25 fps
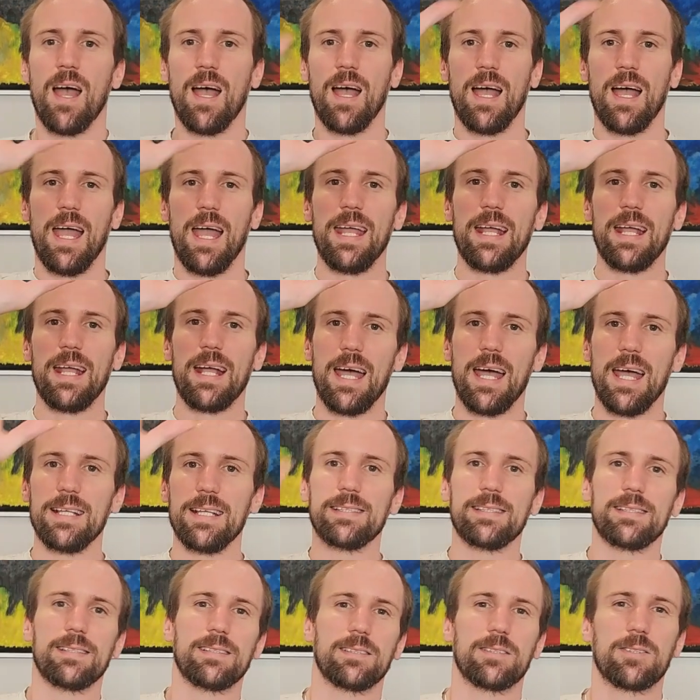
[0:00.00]
Hey guys,
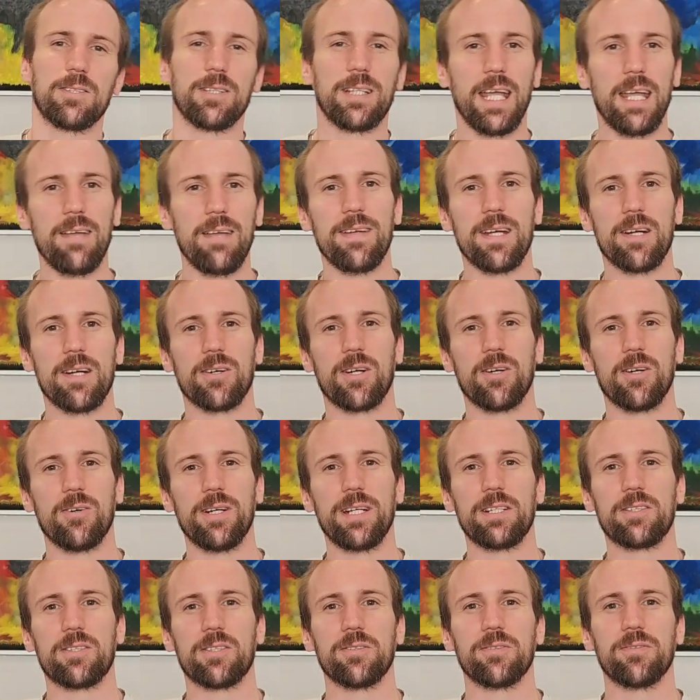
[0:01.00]
today we are
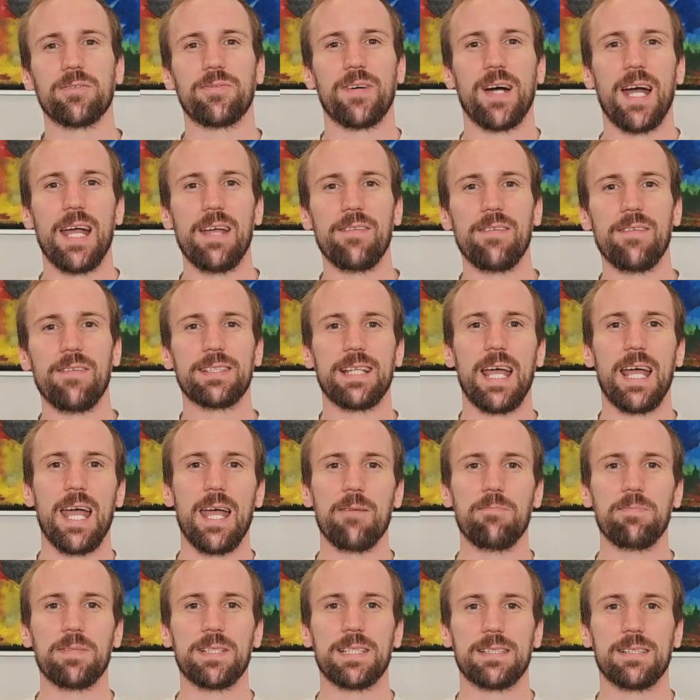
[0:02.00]
going through 5
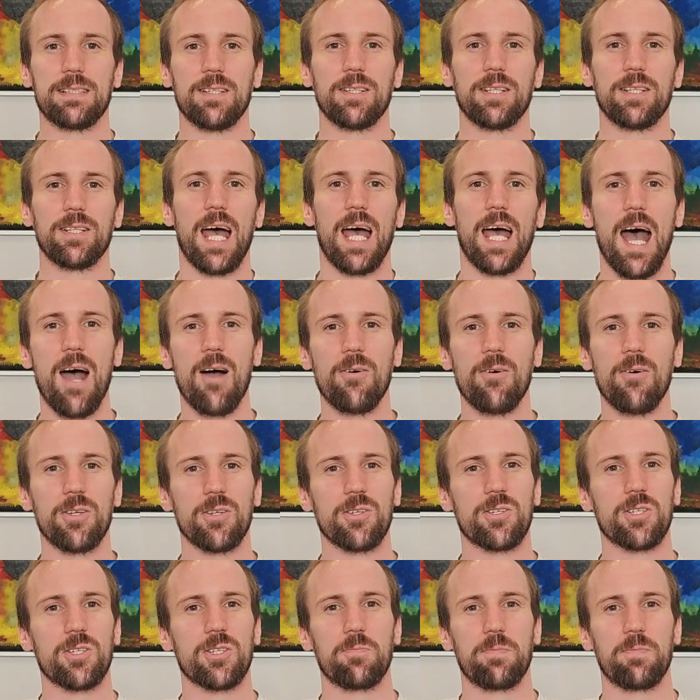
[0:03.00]
steps on how you
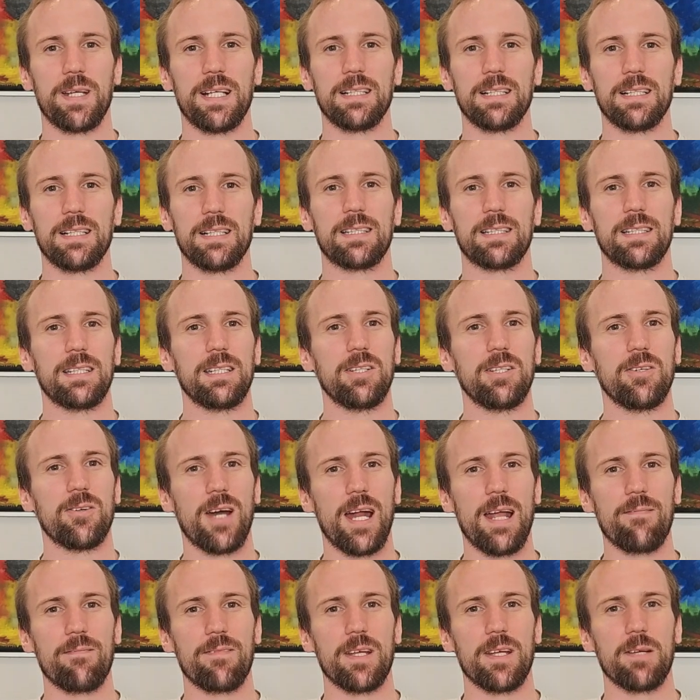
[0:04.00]
should build your
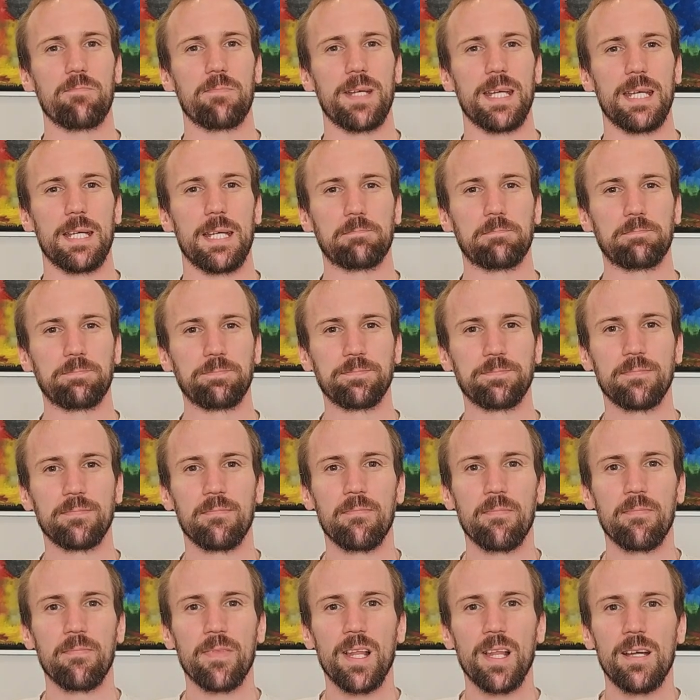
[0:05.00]
MVP.
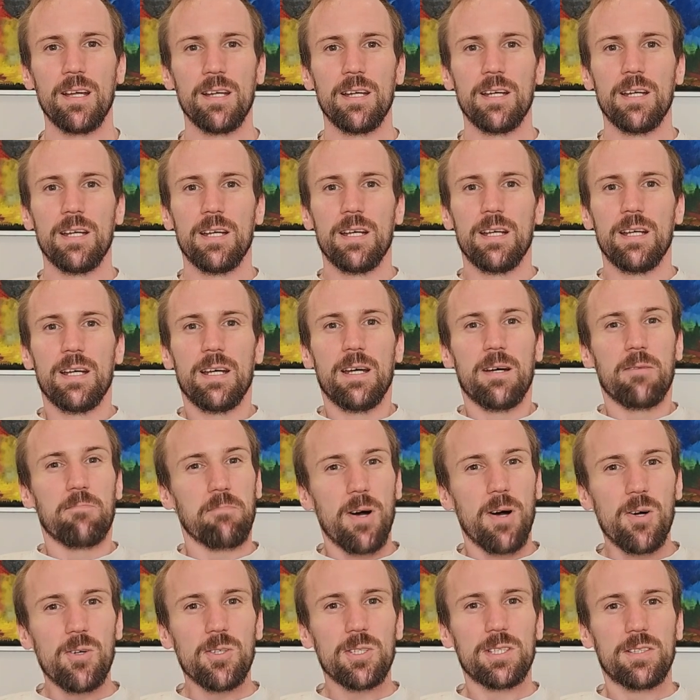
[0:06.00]

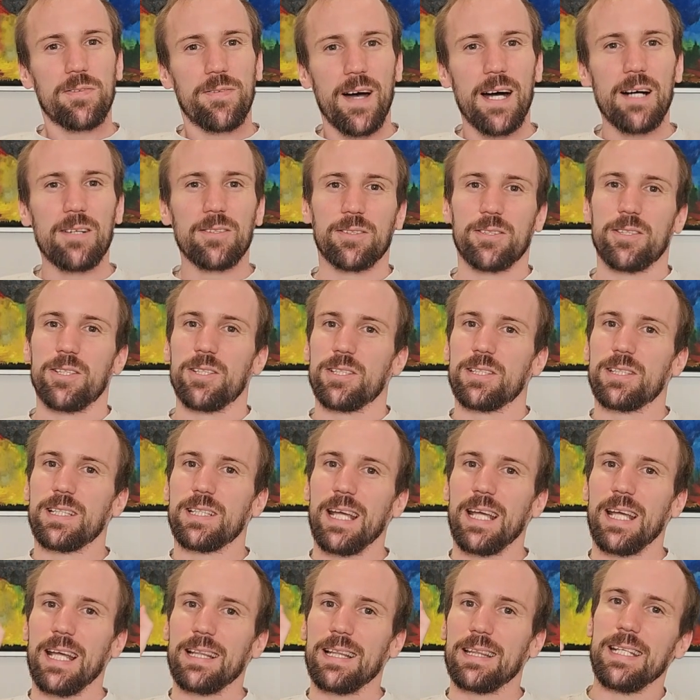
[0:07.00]
Most founders
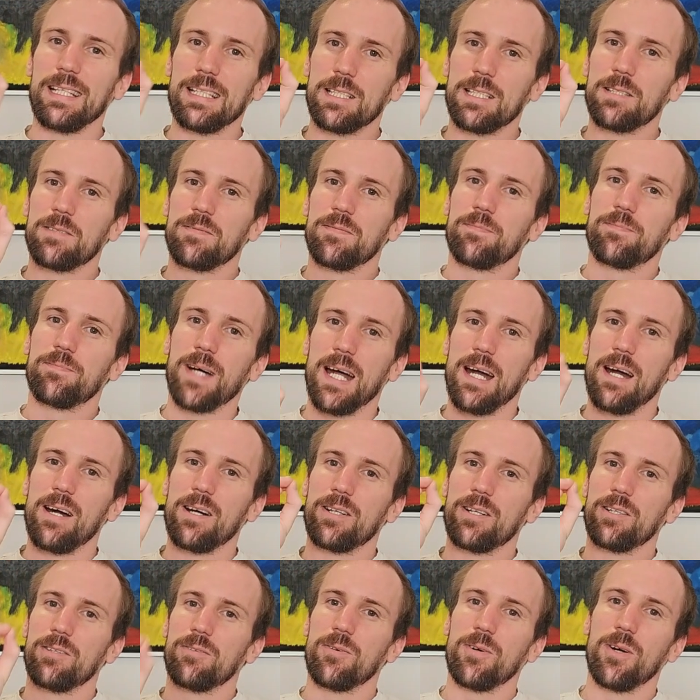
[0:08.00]
get this
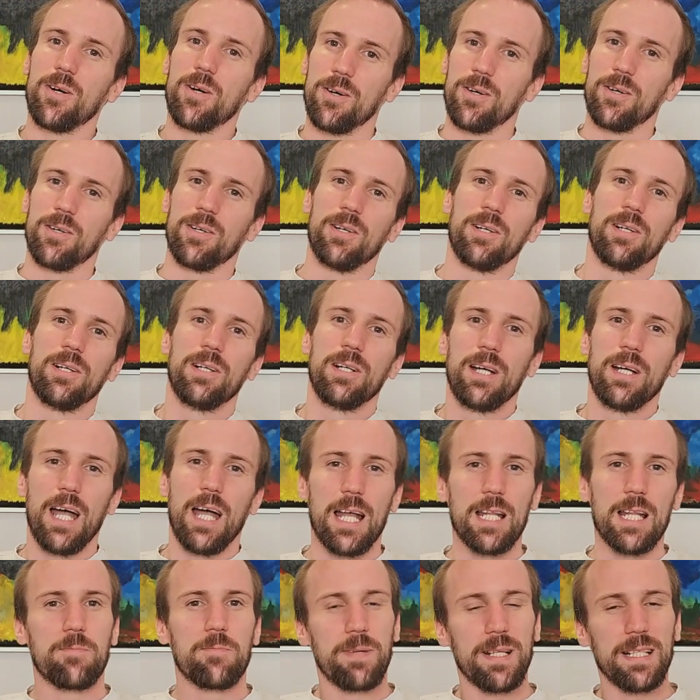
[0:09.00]
part wrong
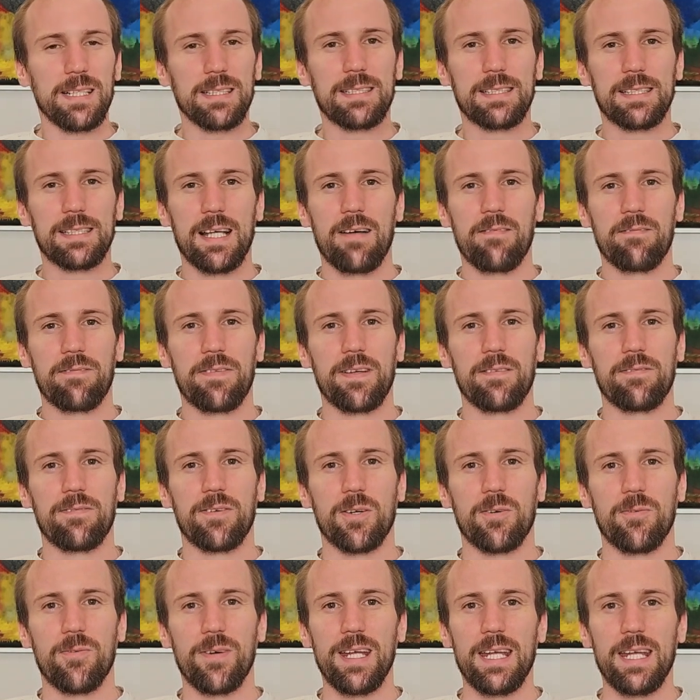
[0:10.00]
and build something
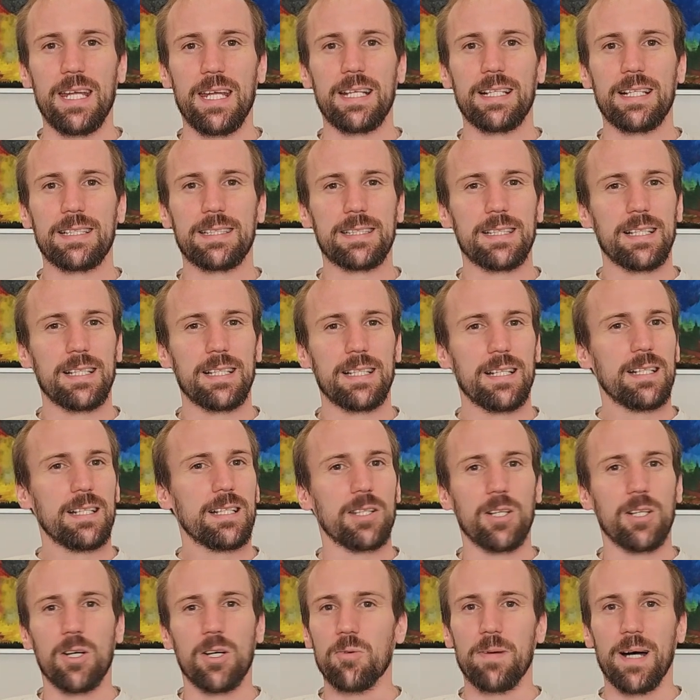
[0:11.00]
for weeks
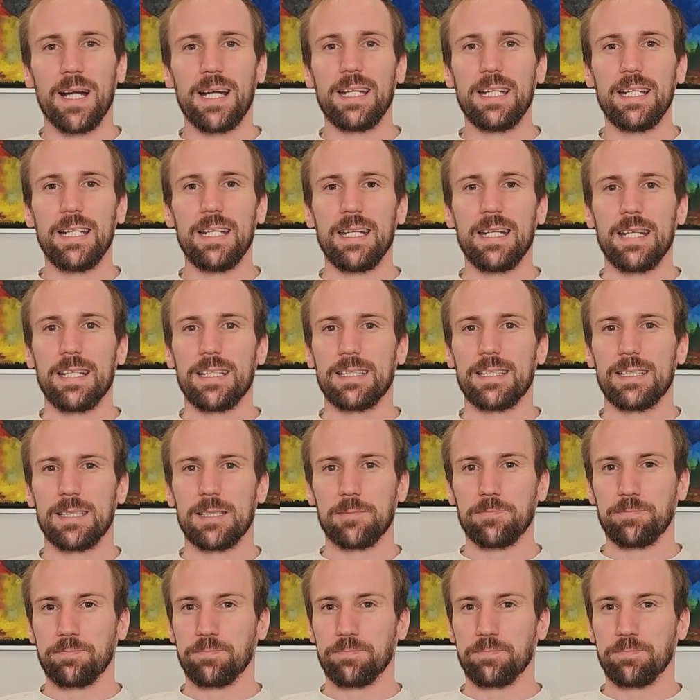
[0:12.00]
nobody needs.